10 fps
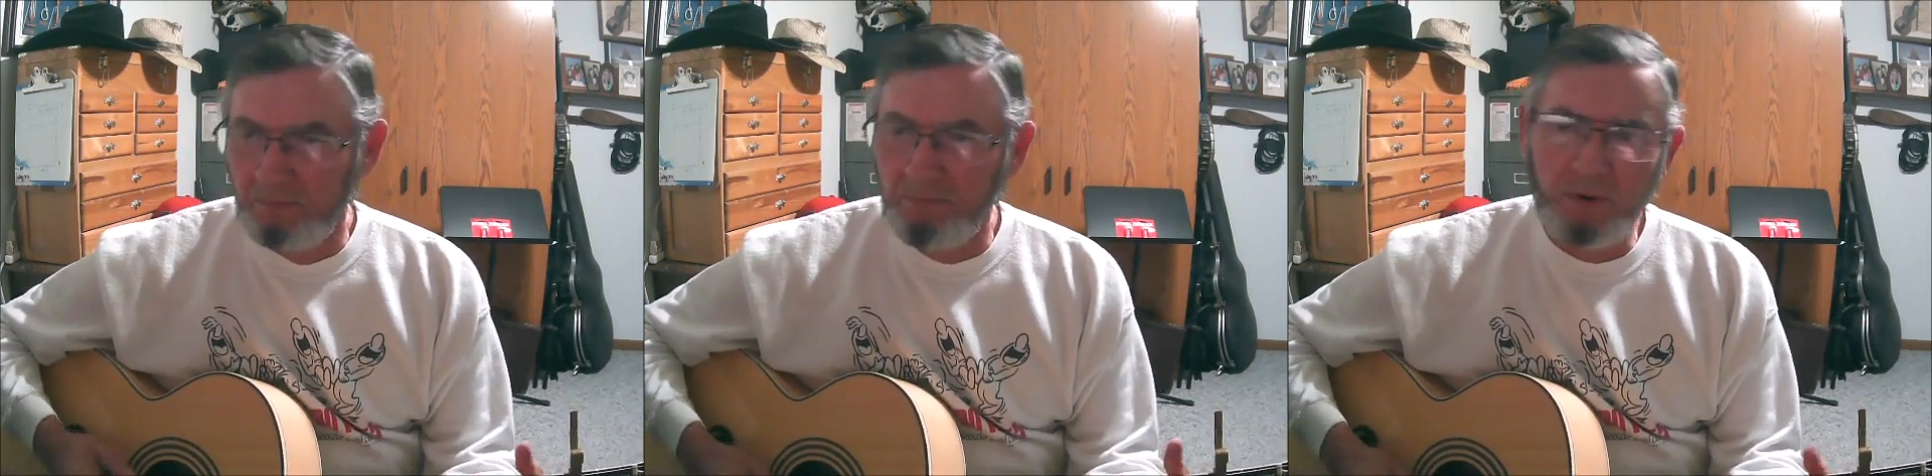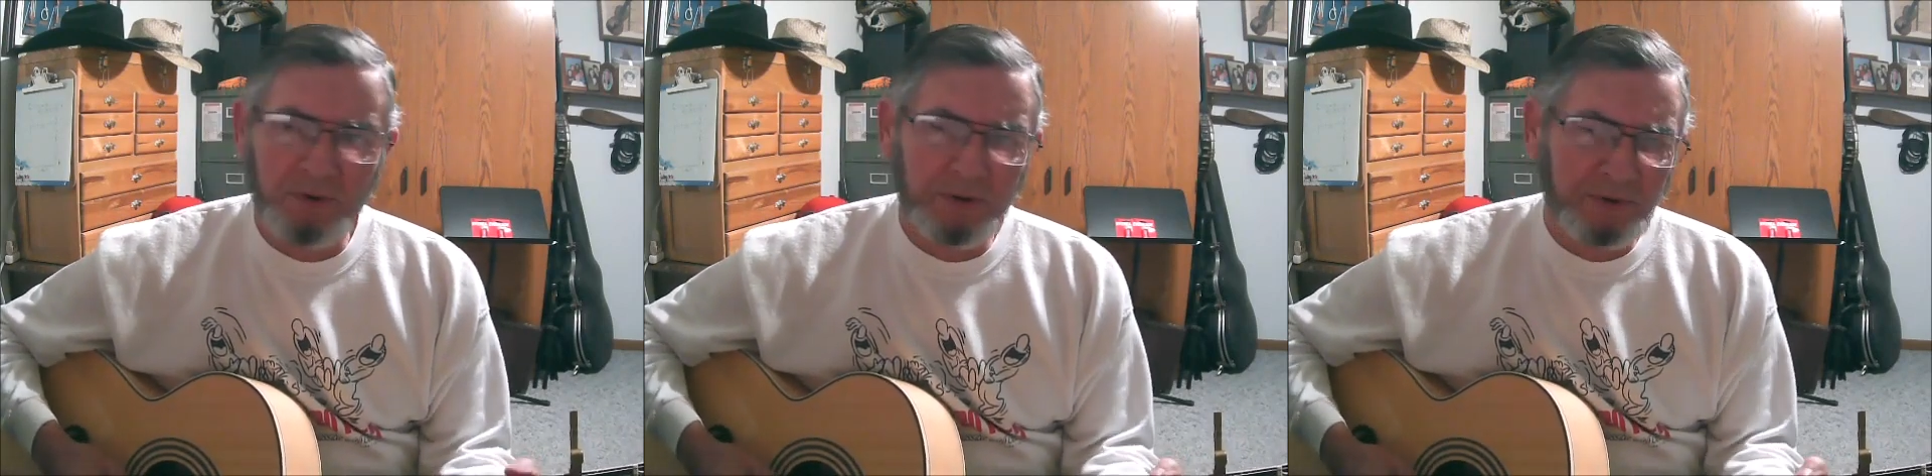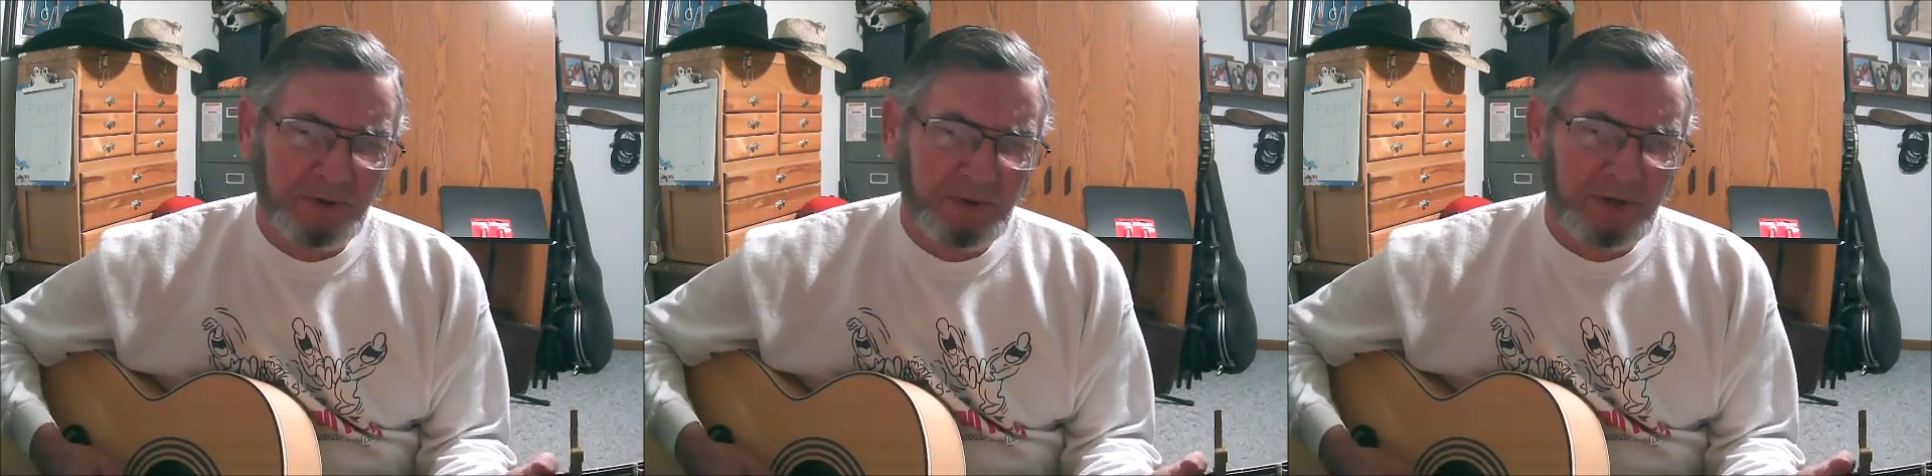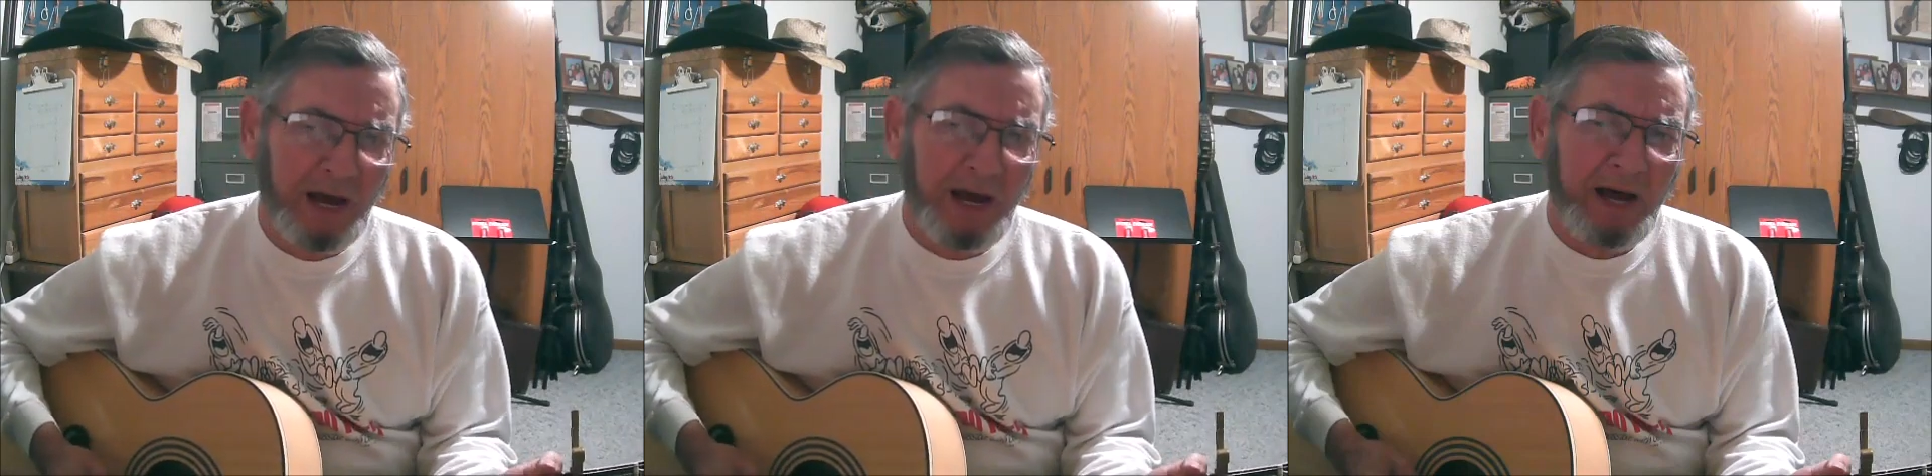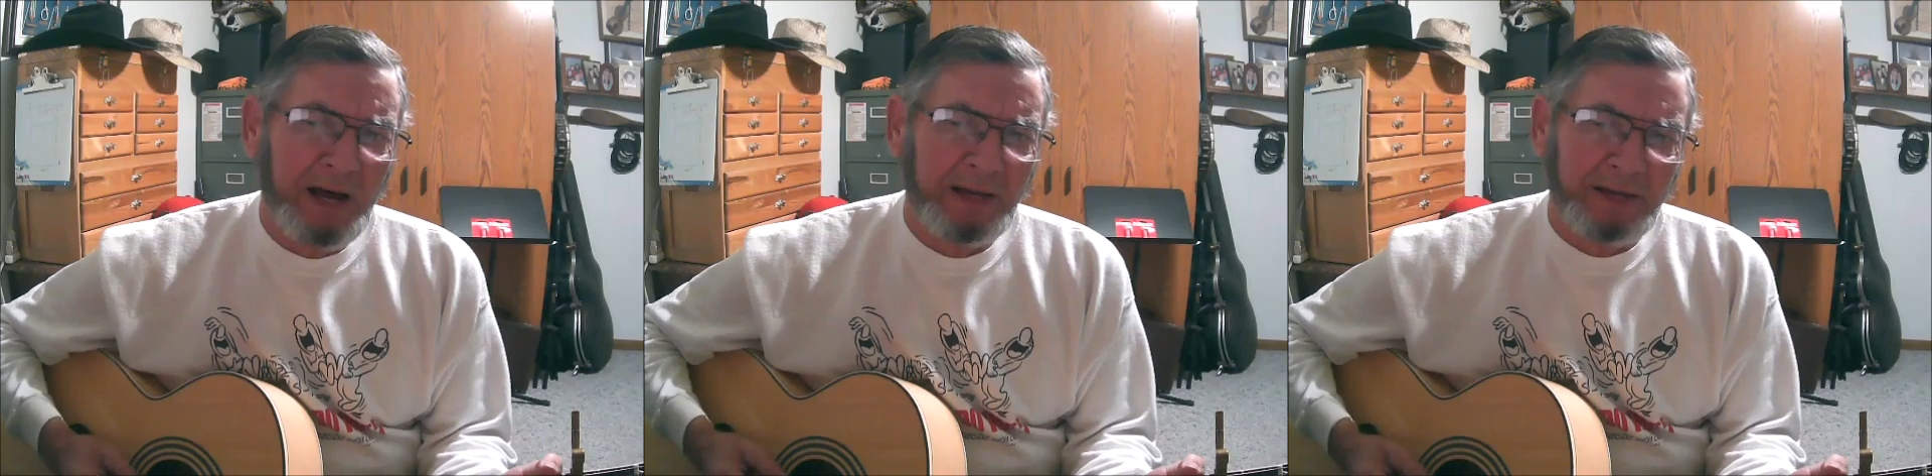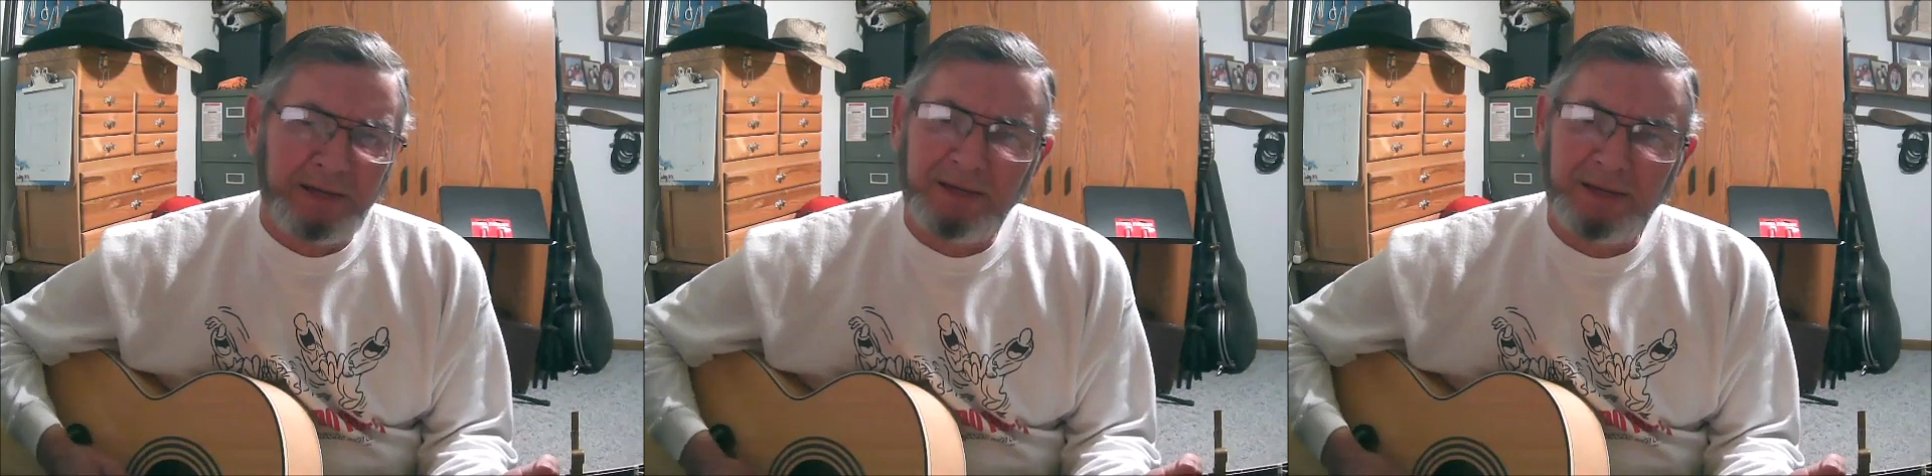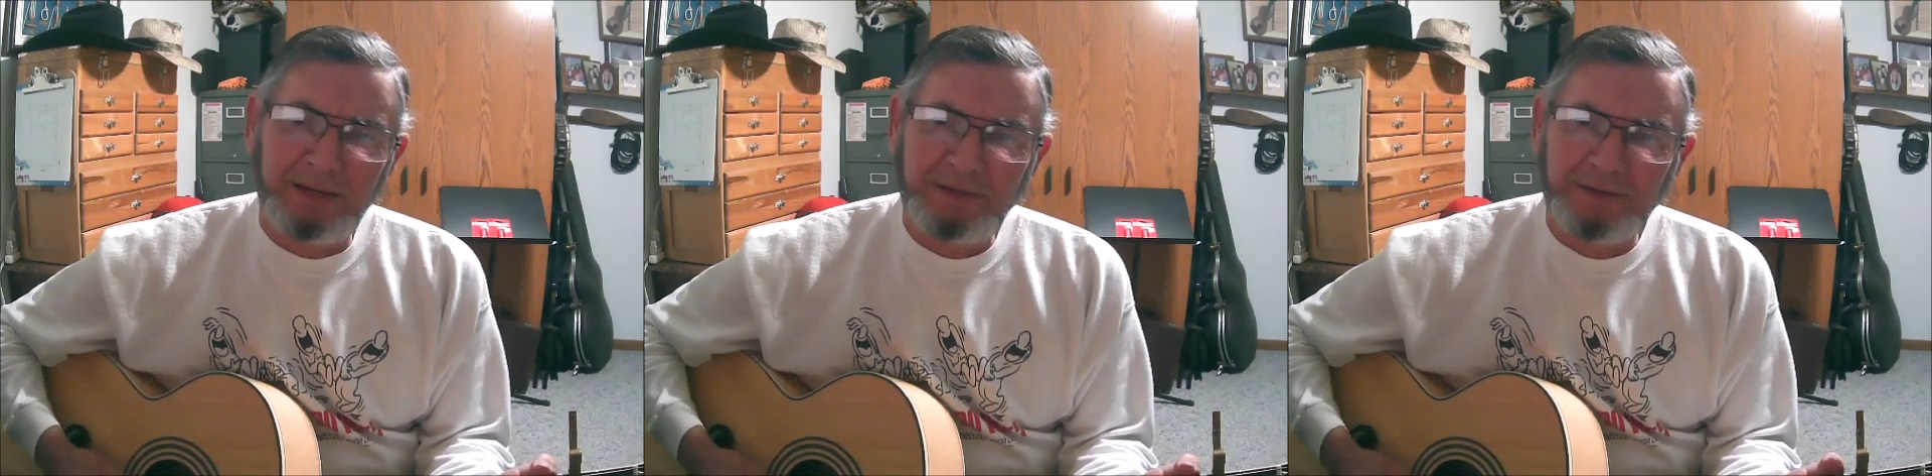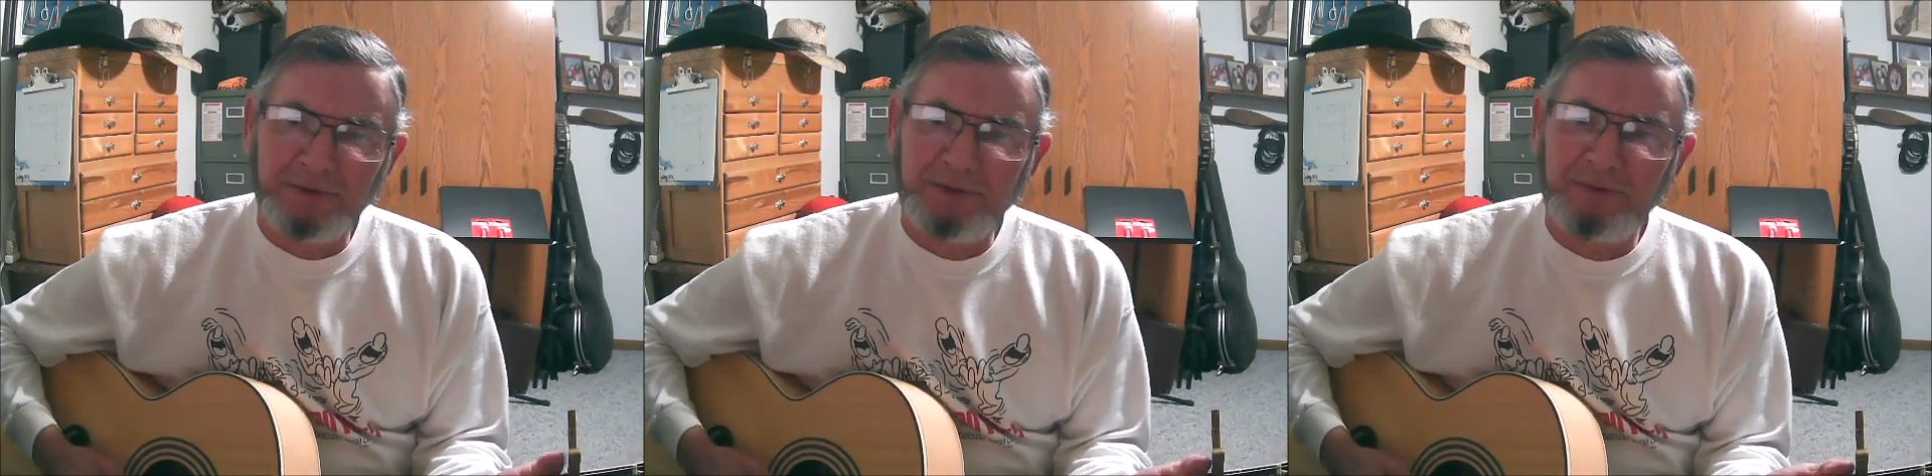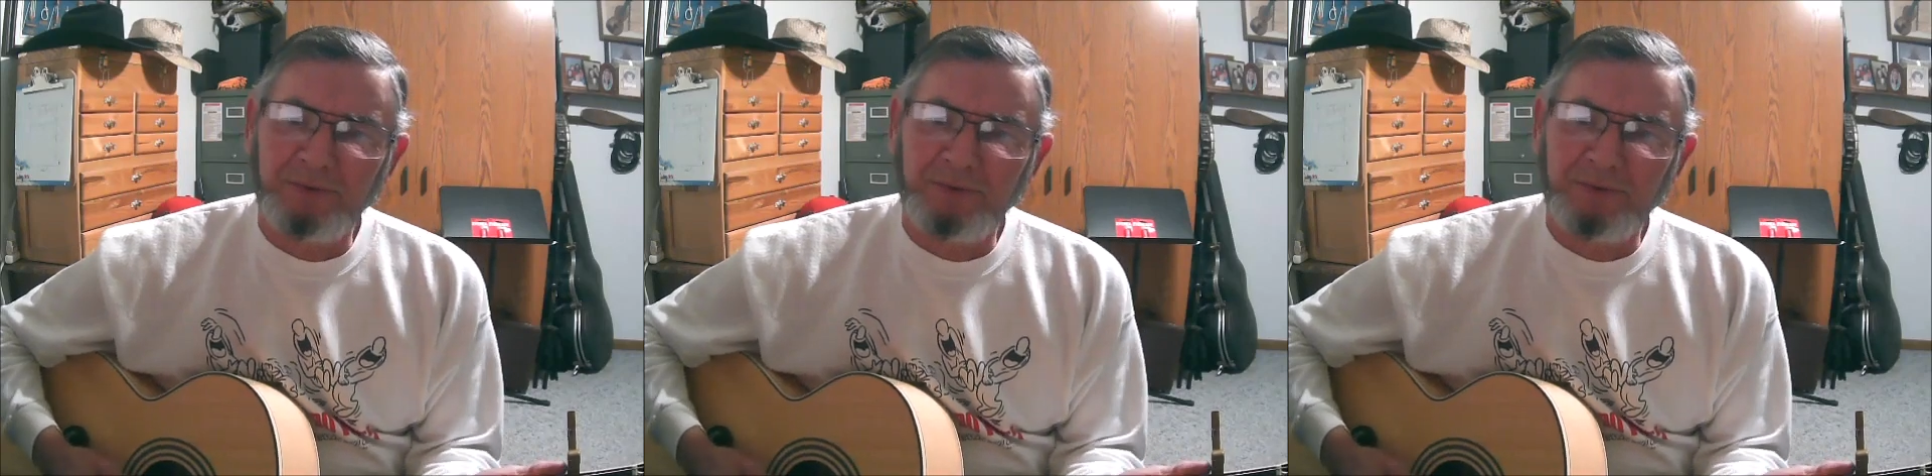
born to die so